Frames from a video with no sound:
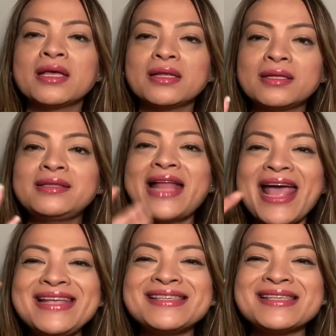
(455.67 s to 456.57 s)

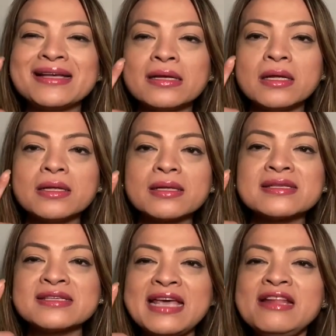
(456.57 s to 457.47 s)
nice
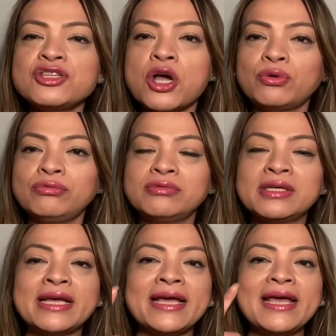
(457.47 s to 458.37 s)
skin tone
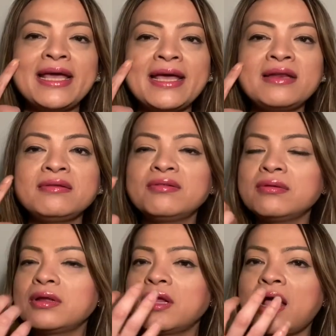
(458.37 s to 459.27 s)
and
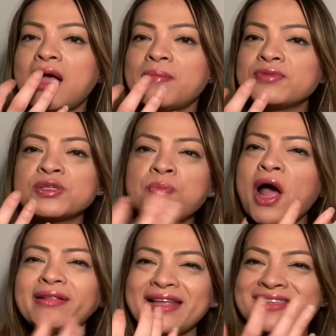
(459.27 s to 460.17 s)

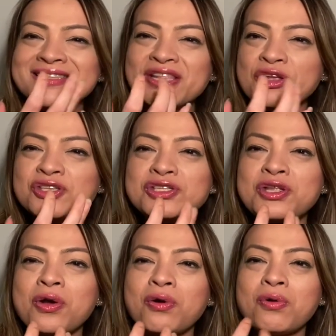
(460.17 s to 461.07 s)
spotless. There's
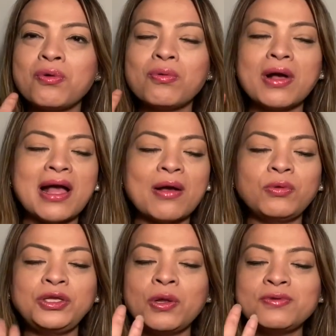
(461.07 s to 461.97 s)
no
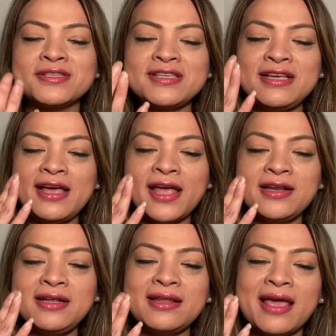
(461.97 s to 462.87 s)
we don't see
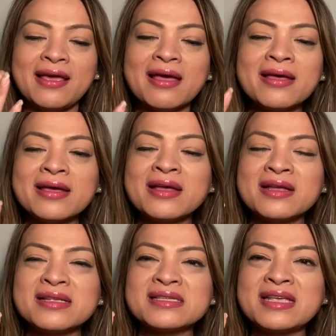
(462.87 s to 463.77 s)
any like
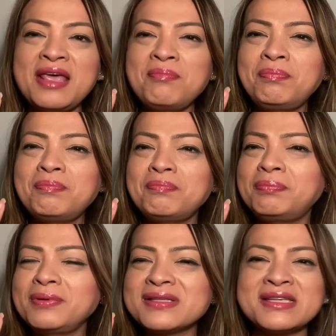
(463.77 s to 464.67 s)
skin
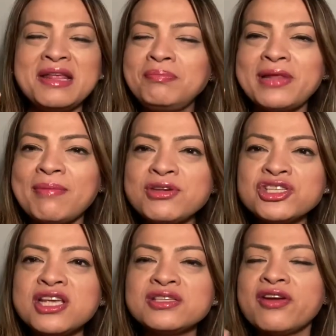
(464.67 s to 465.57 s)

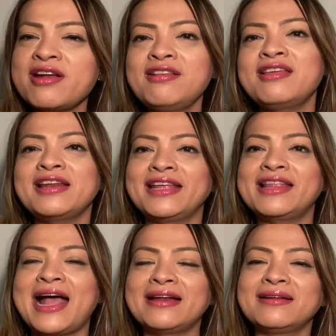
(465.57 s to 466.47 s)
blemishes or anything like that.